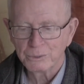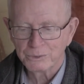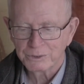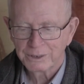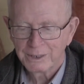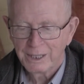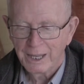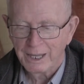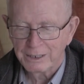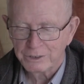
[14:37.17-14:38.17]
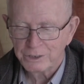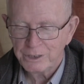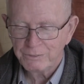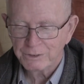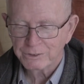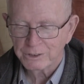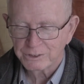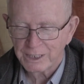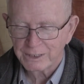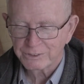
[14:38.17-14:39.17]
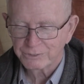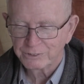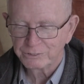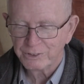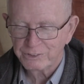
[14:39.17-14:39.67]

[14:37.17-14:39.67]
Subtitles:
and achieving successful results